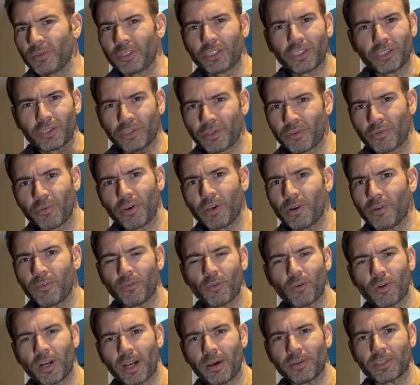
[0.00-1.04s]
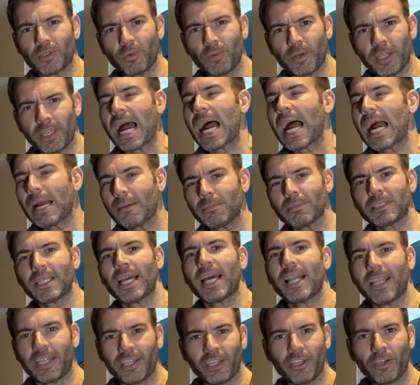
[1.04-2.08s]
which is three or four hours a week? I'm
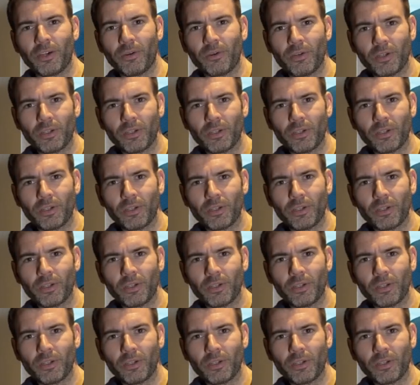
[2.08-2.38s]
telling you,